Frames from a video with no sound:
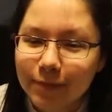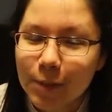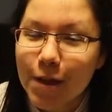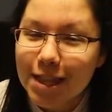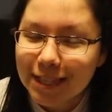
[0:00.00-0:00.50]

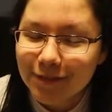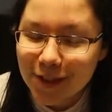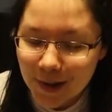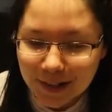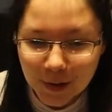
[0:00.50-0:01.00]
to make this a
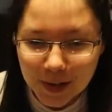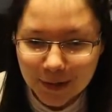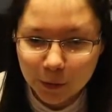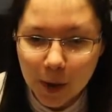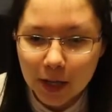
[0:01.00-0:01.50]
video as
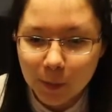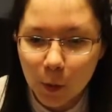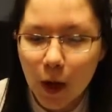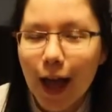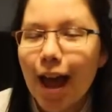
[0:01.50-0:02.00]
cohesive as
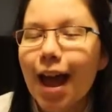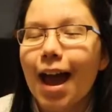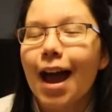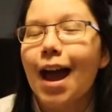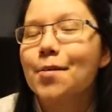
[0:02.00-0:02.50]
possible,
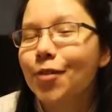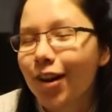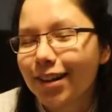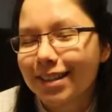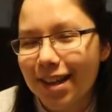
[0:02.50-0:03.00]
I'm
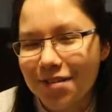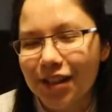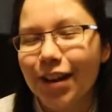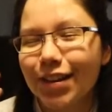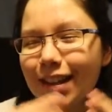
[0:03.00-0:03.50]
wearing the same
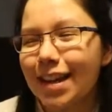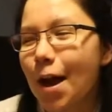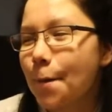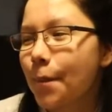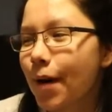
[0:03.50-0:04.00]
clothing.
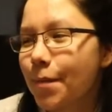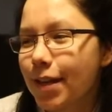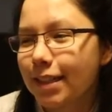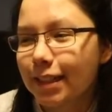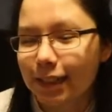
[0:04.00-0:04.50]
But
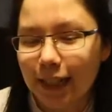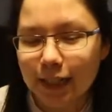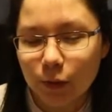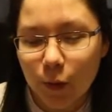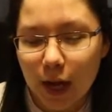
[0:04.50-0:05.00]
basically
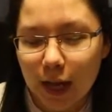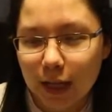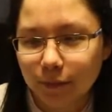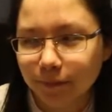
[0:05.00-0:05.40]
that is why